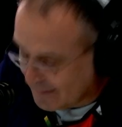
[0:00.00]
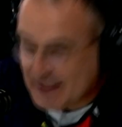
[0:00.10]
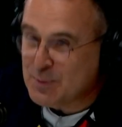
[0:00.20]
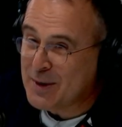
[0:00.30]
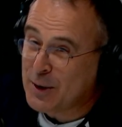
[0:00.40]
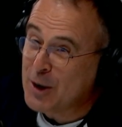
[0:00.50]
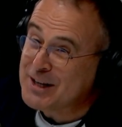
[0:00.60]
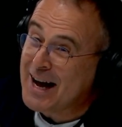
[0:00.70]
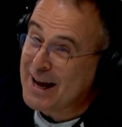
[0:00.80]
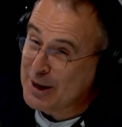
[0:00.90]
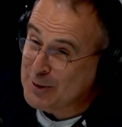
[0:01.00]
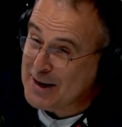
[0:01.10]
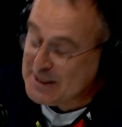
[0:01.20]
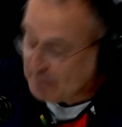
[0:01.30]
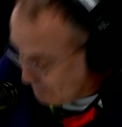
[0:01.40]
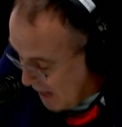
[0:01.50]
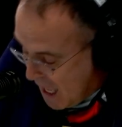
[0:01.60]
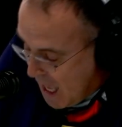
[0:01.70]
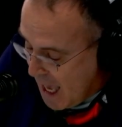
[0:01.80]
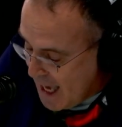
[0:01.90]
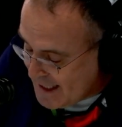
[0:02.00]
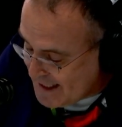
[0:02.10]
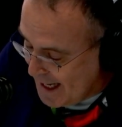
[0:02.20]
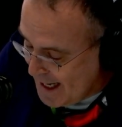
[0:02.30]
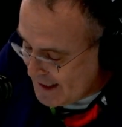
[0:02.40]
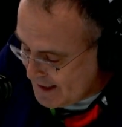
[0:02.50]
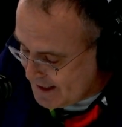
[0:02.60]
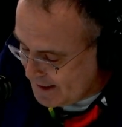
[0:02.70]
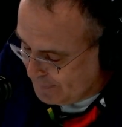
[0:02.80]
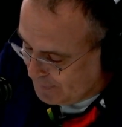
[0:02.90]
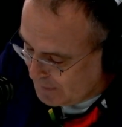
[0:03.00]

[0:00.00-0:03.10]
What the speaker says: This is where you go to higher grade. In science,